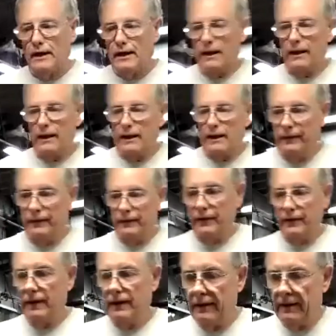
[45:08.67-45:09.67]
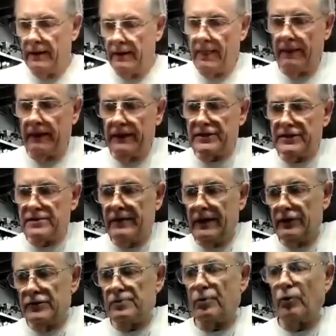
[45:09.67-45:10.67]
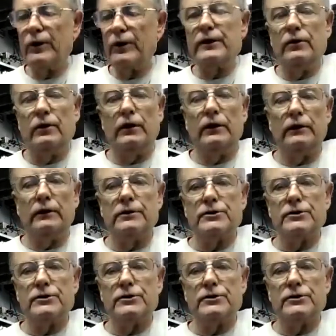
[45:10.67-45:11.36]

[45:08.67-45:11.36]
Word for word: and uh, it smells pretty good.